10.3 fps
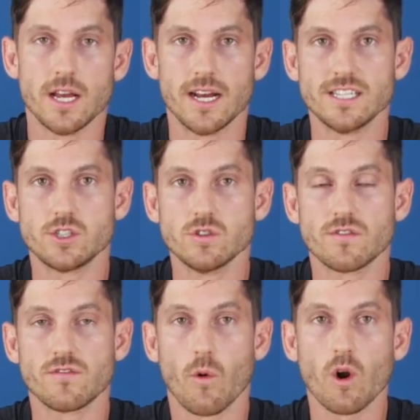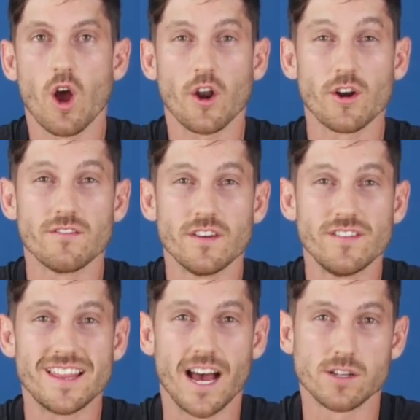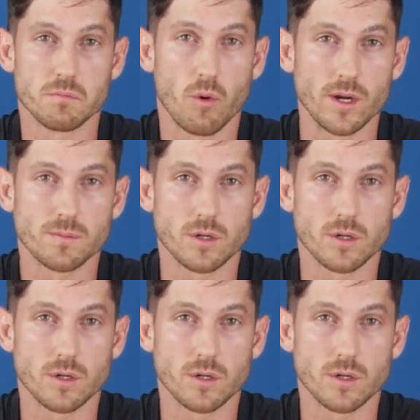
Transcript: It shoots 450,000 points per